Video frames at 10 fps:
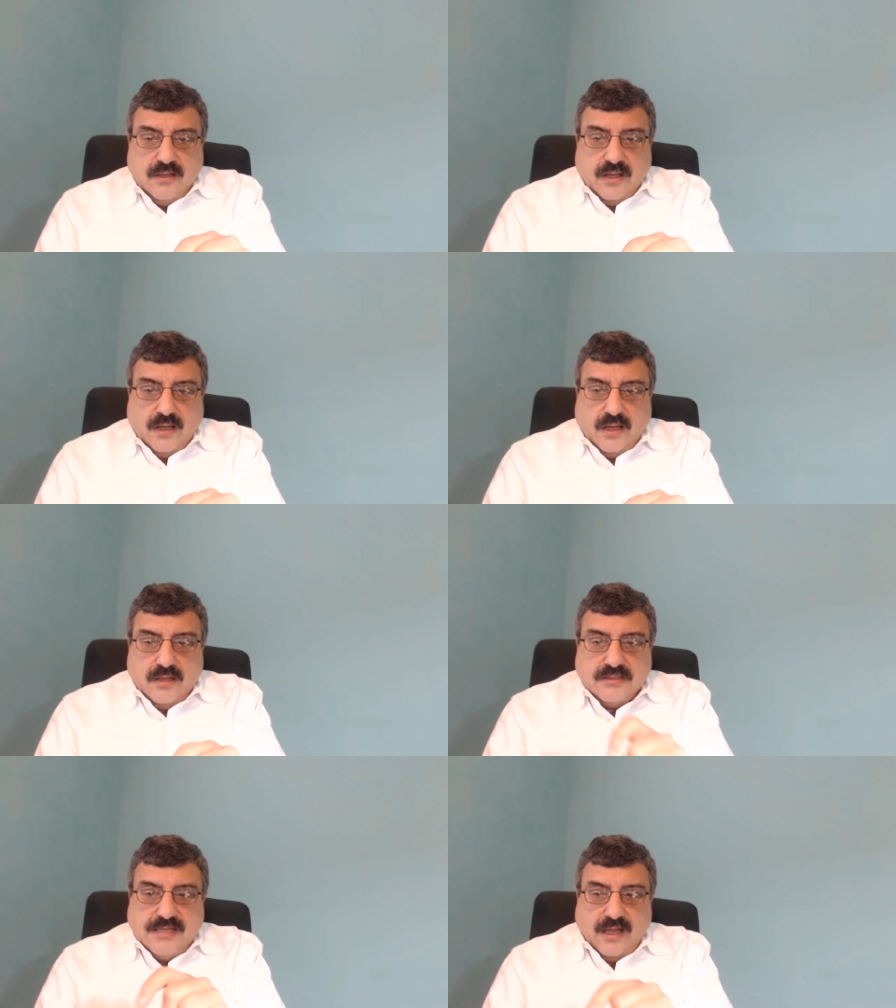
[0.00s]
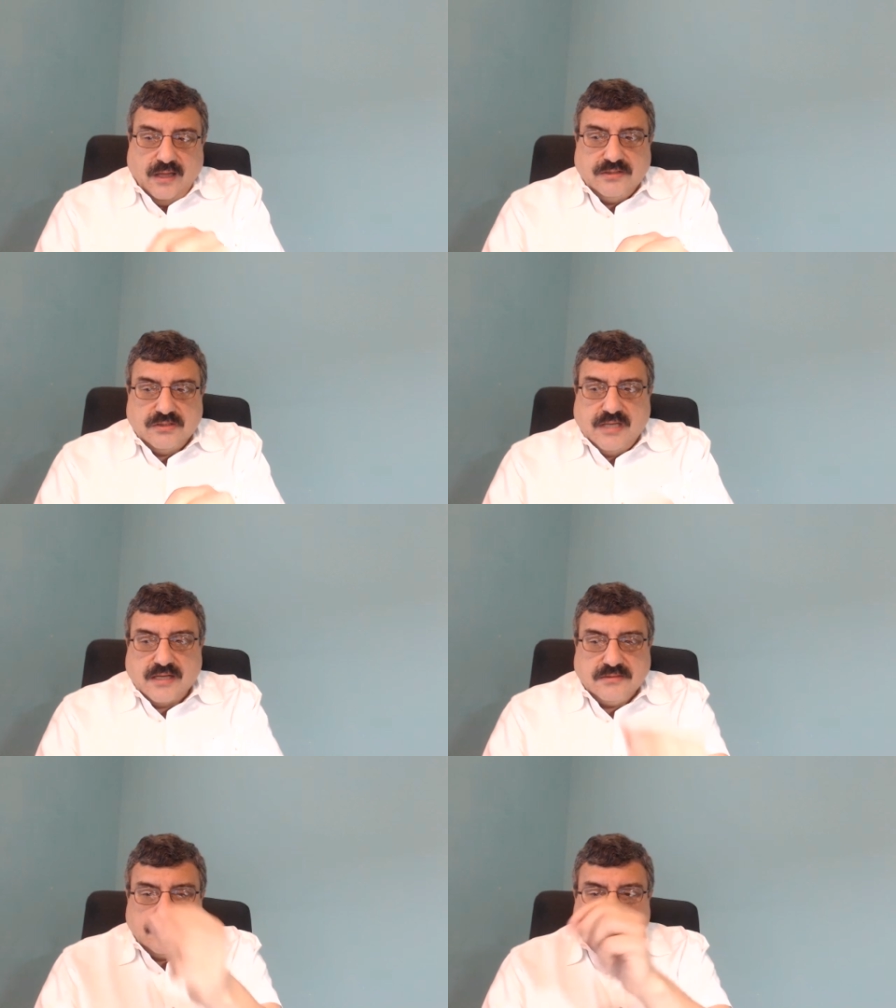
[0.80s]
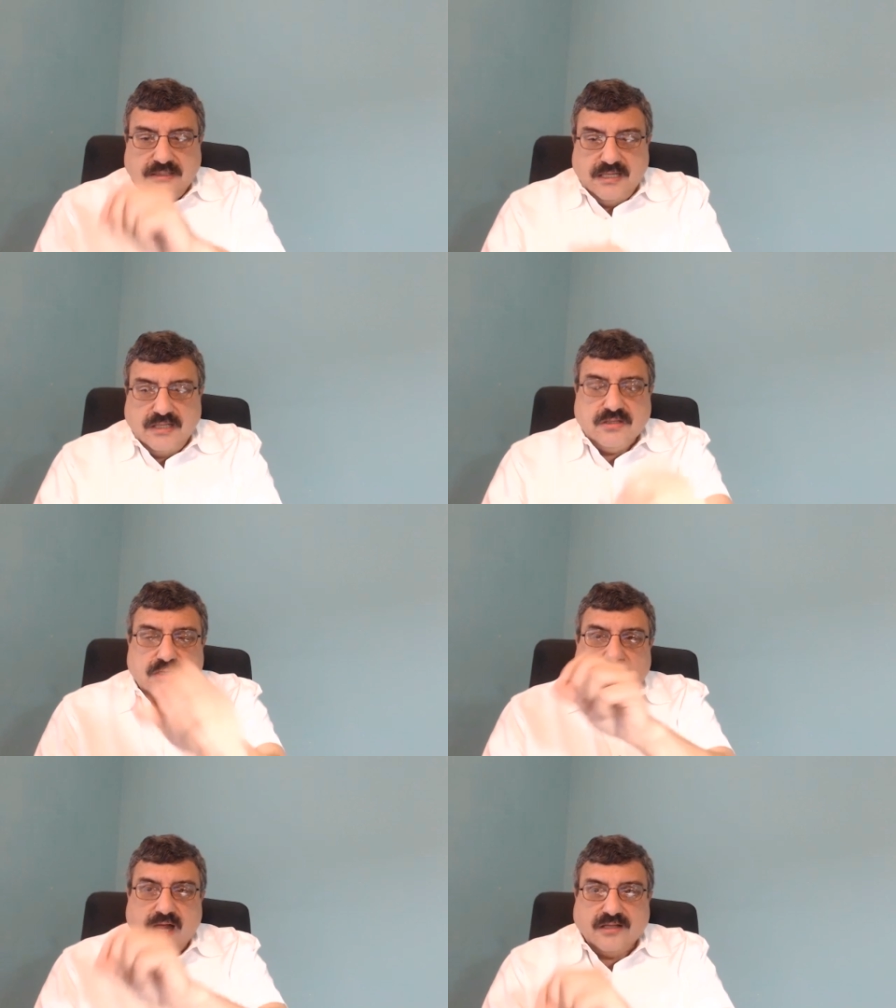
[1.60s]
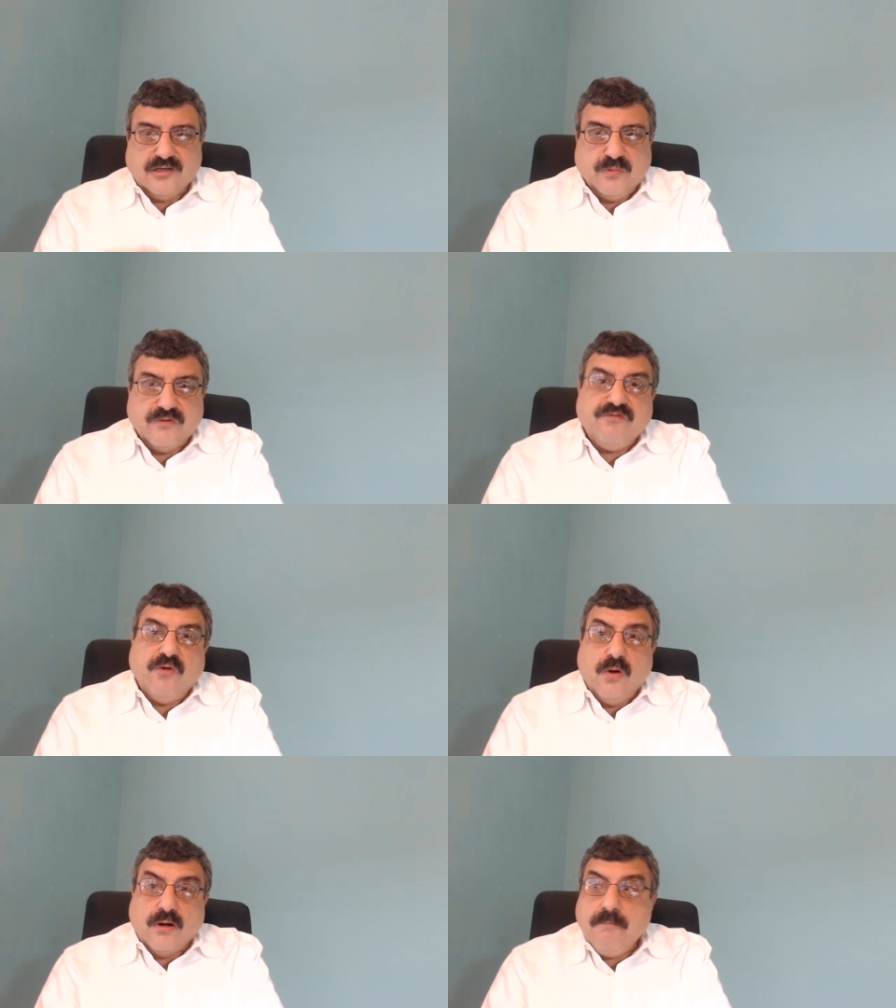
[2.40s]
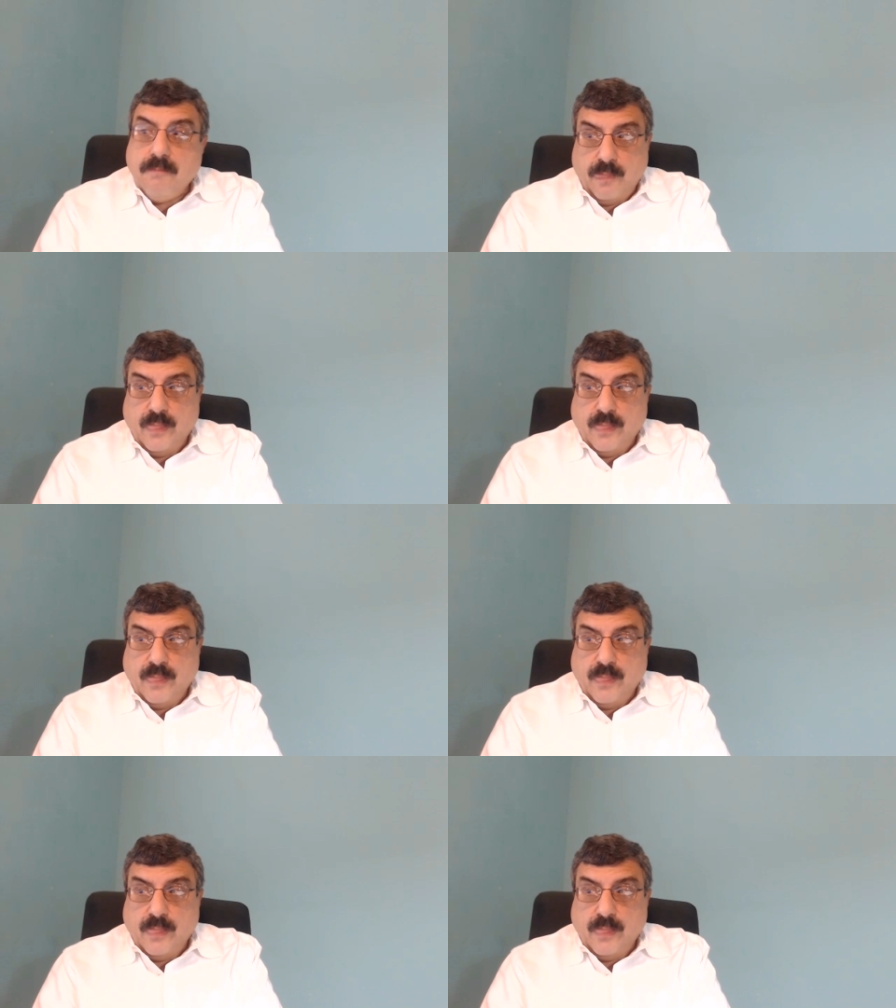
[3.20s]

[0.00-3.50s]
an intelligence test that they teach the child to perform,